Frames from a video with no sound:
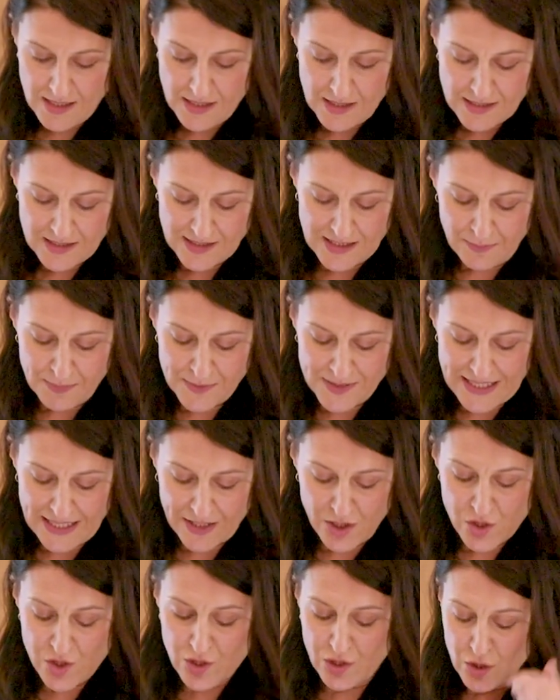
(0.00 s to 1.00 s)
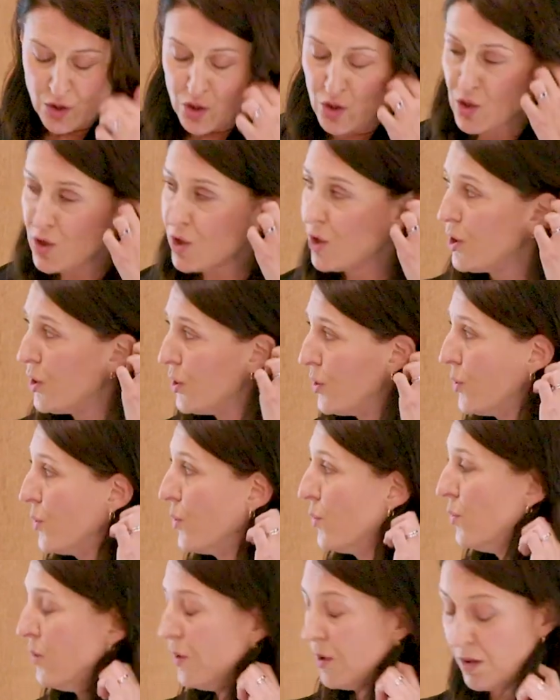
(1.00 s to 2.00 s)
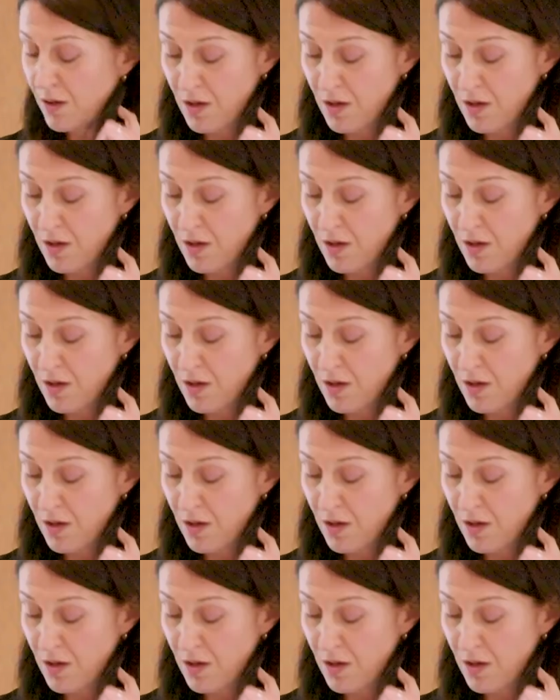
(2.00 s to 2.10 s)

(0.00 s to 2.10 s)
Subsection 2